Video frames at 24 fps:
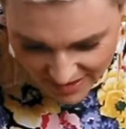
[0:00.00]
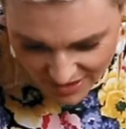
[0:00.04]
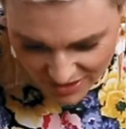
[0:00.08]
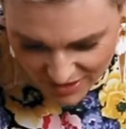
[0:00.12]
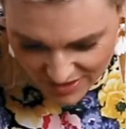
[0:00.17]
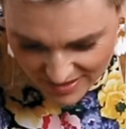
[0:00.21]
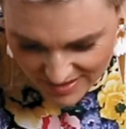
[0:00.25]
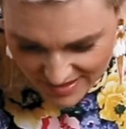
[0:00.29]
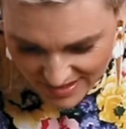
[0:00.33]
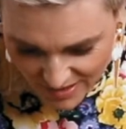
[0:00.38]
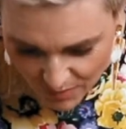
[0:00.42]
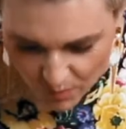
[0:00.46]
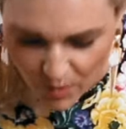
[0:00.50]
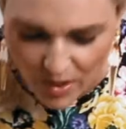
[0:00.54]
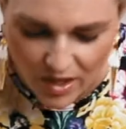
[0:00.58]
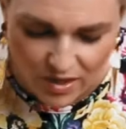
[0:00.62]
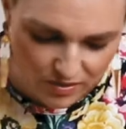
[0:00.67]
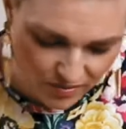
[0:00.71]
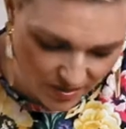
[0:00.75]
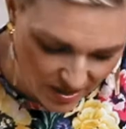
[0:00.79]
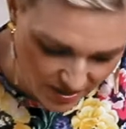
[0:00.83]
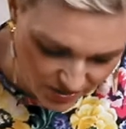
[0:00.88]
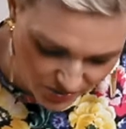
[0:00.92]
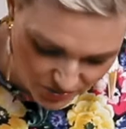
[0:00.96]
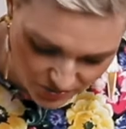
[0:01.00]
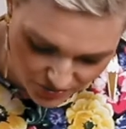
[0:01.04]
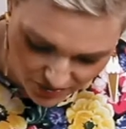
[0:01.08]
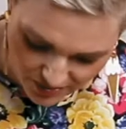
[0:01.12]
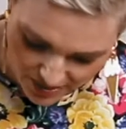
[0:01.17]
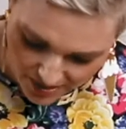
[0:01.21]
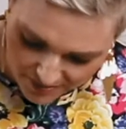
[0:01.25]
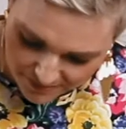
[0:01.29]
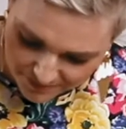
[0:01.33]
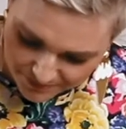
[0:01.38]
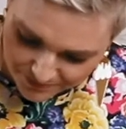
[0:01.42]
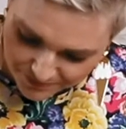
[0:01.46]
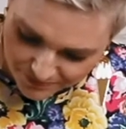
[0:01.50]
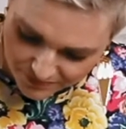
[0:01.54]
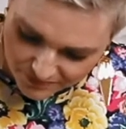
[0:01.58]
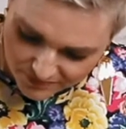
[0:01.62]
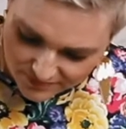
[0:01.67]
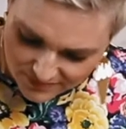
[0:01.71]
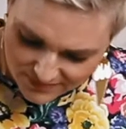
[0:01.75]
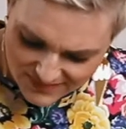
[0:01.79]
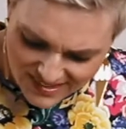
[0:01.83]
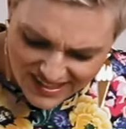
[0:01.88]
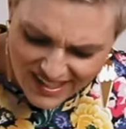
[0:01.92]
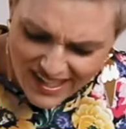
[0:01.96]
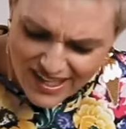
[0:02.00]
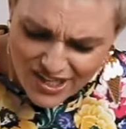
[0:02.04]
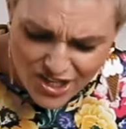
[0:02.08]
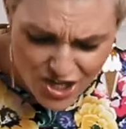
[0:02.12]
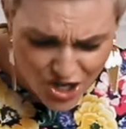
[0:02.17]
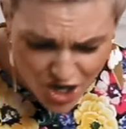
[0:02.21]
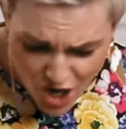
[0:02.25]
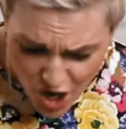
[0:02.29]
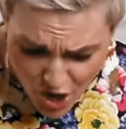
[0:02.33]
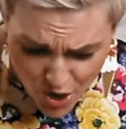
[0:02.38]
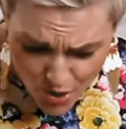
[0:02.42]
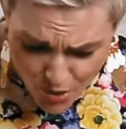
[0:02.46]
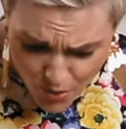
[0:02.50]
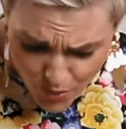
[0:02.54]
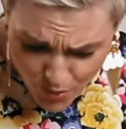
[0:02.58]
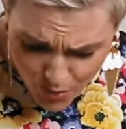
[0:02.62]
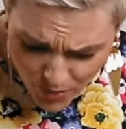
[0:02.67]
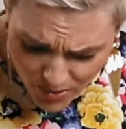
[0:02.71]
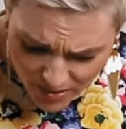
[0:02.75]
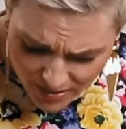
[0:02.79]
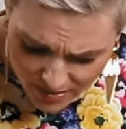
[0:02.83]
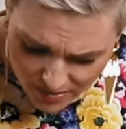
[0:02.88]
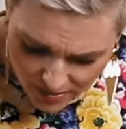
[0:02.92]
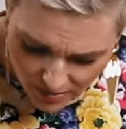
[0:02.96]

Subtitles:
Can you see? Well, all right, you do that. No.